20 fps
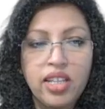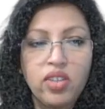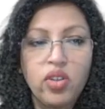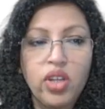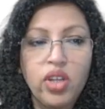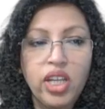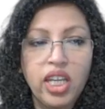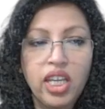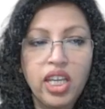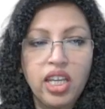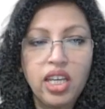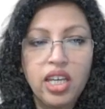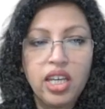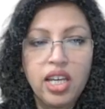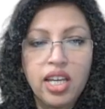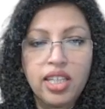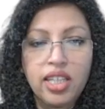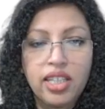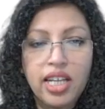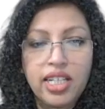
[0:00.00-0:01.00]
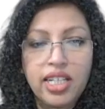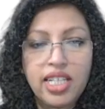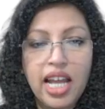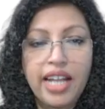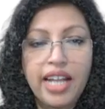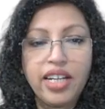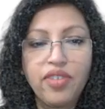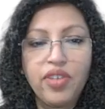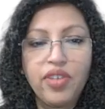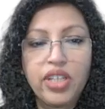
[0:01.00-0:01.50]
3, that
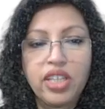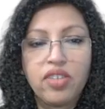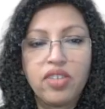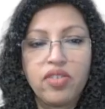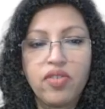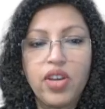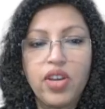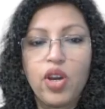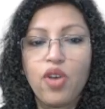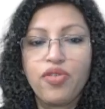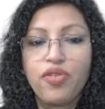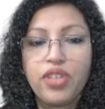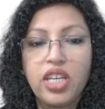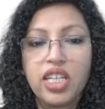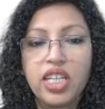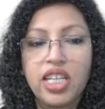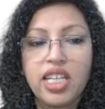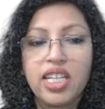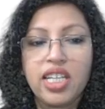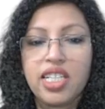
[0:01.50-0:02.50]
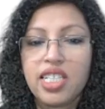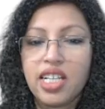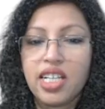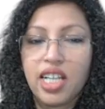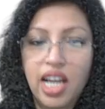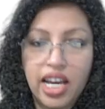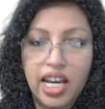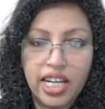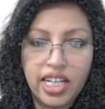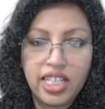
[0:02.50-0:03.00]
scientific way of thinking is the
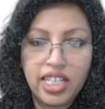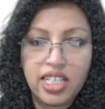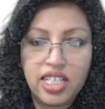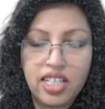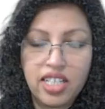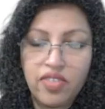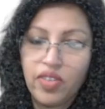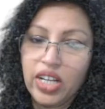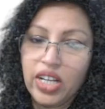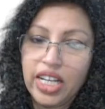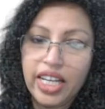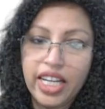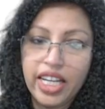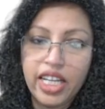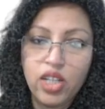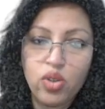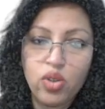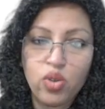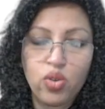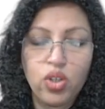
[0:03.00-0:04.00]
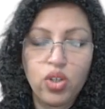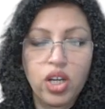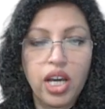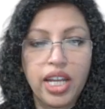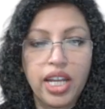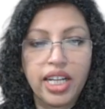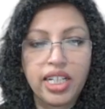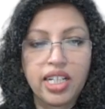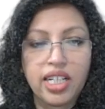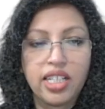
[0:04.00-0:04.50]
correct, will lead you to the
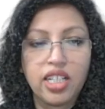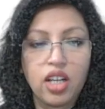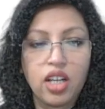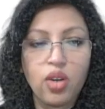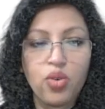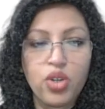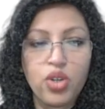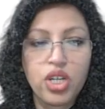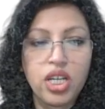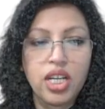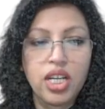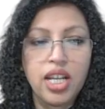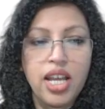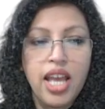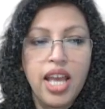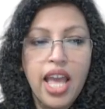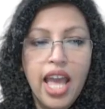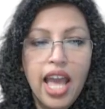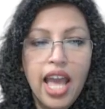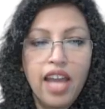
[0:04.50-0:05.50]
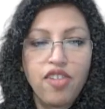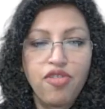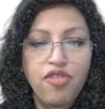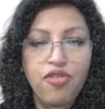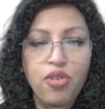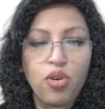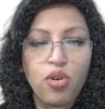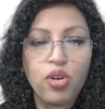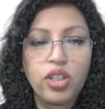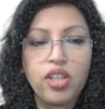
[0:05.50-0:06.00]
correct conclusion. And
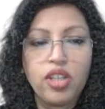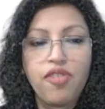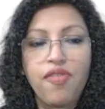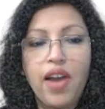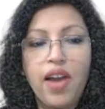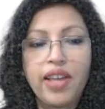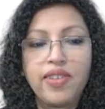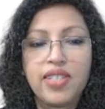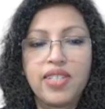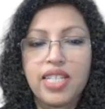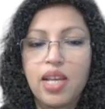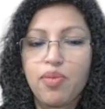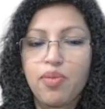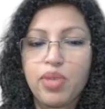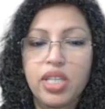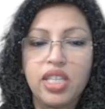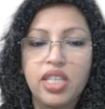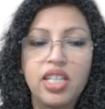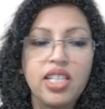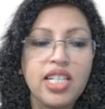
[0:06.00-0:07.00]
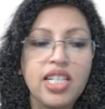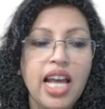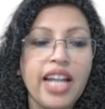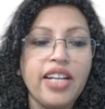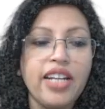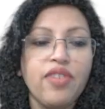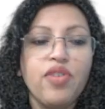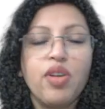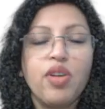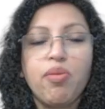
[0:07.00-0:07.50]
4, the 5 steps in the
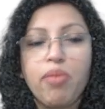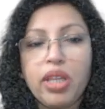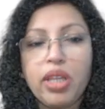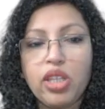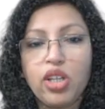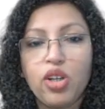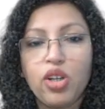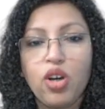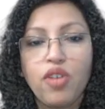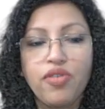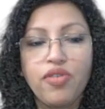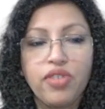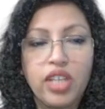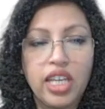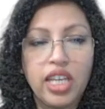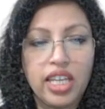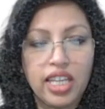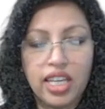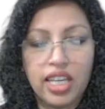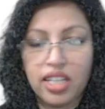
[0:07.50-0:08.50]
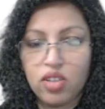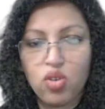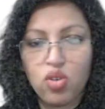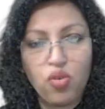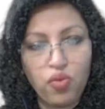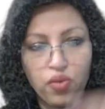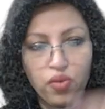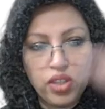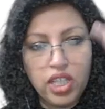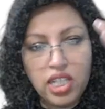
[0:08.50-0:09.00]
scientific method of thinking.
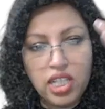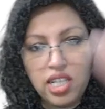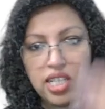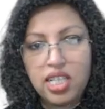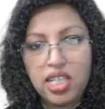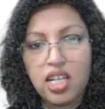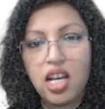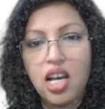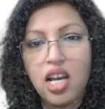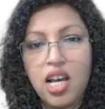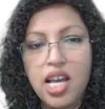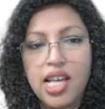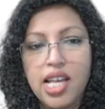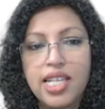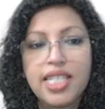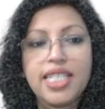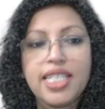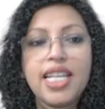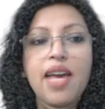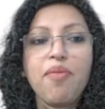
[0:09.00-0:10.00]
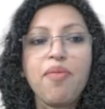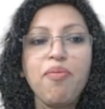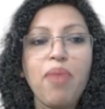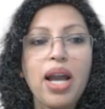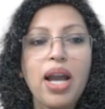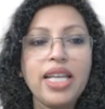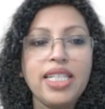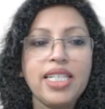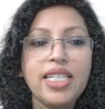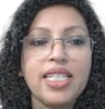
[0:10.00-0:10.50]
So this is the step
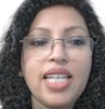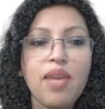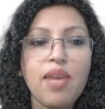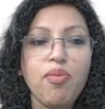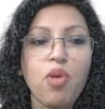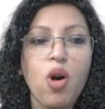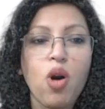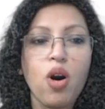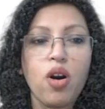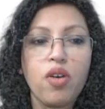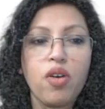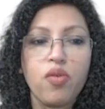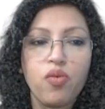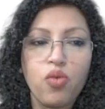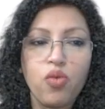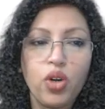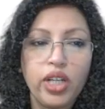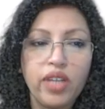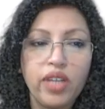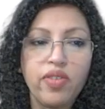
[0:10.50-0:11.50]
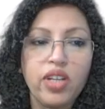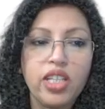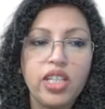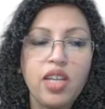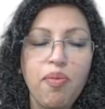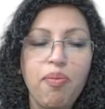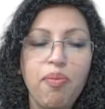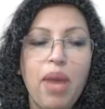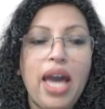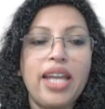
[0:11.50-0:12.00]
by step or whatever
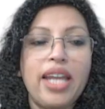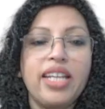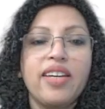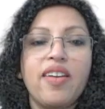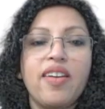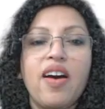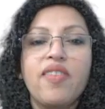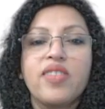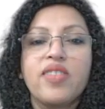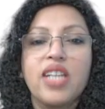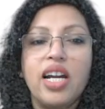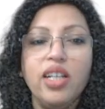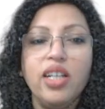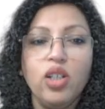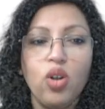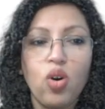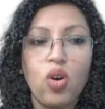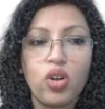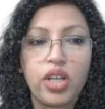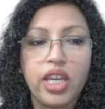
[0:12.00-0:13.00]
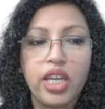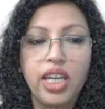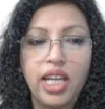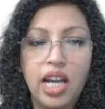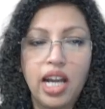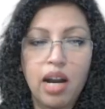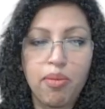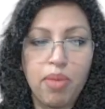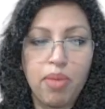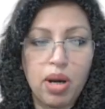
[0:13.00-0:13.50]
the paragraphs are talking
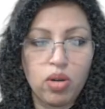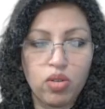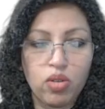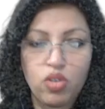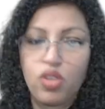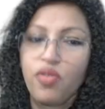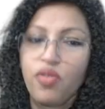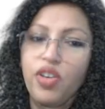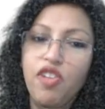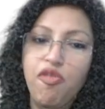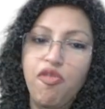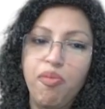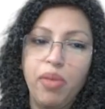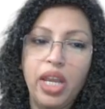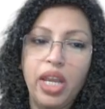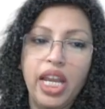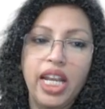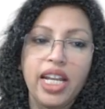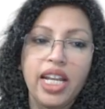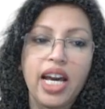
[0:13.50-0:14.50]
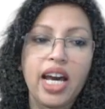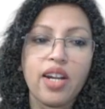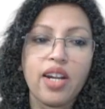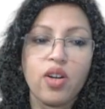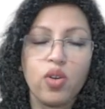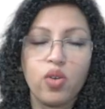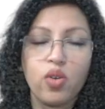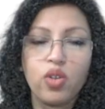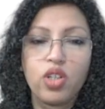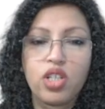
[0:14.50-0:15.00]
about. So we have made our
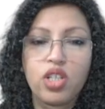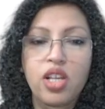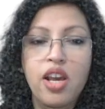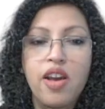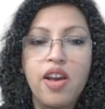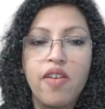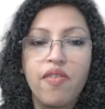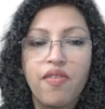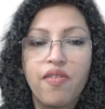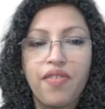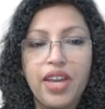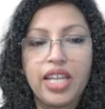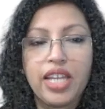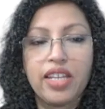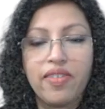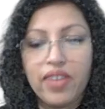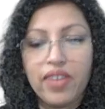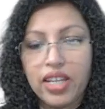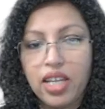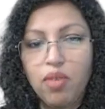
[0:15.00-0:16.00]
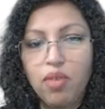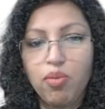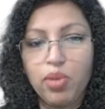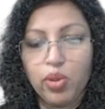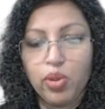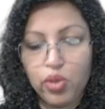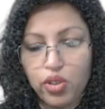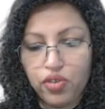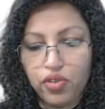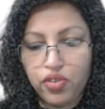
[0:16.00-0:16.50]
notes very, very
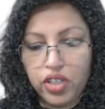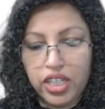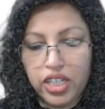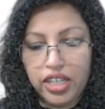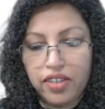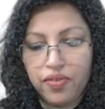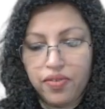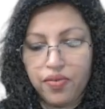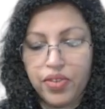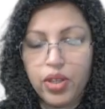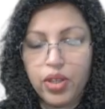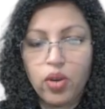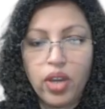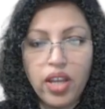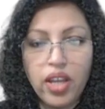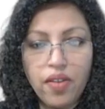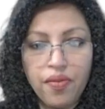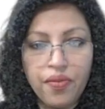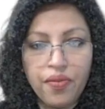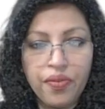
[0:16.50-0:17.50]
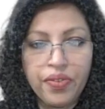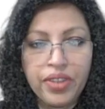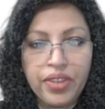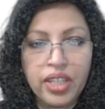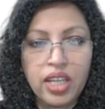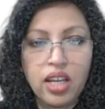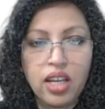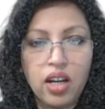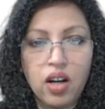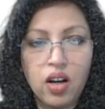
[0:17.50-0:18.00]
beautifully. Okay.
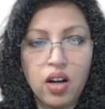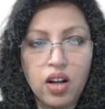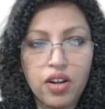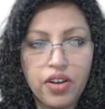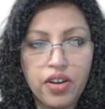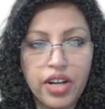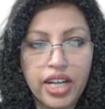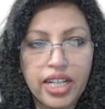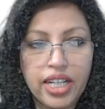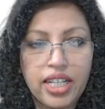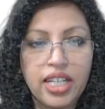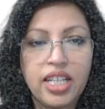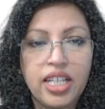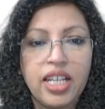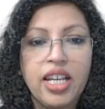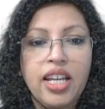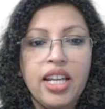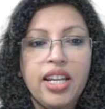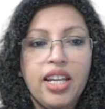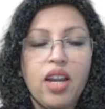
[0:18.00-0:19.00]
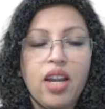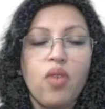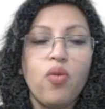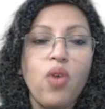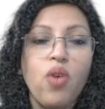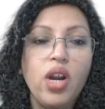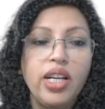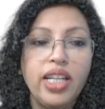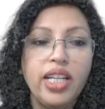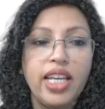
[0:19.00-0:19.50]
All right. Now
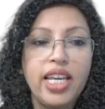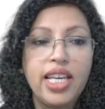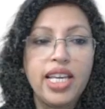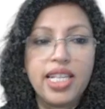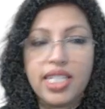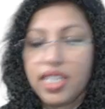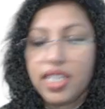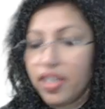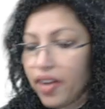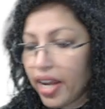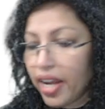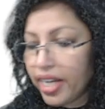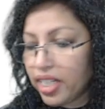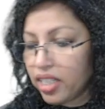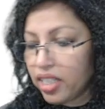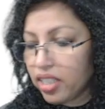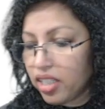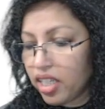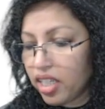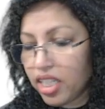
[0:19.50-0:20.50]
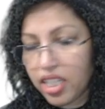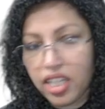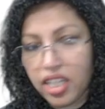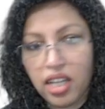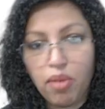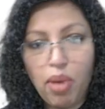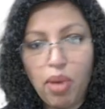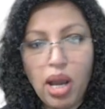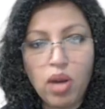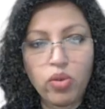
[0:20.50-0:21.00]
what is the writer
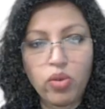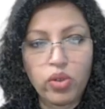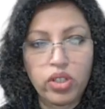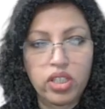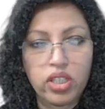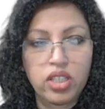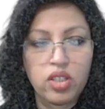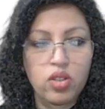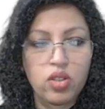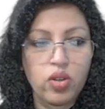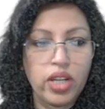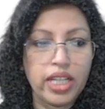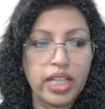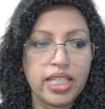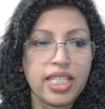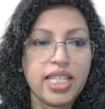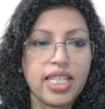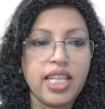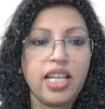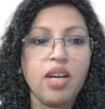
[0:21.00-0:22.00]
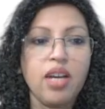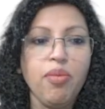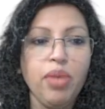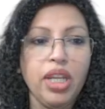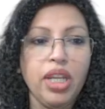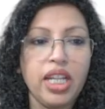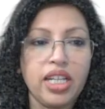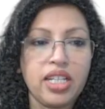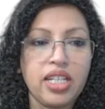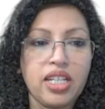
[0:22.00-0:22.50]
thinking about? So let's take a
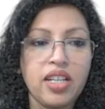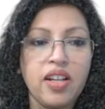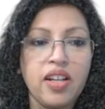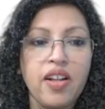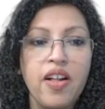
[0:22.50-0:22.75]
minute.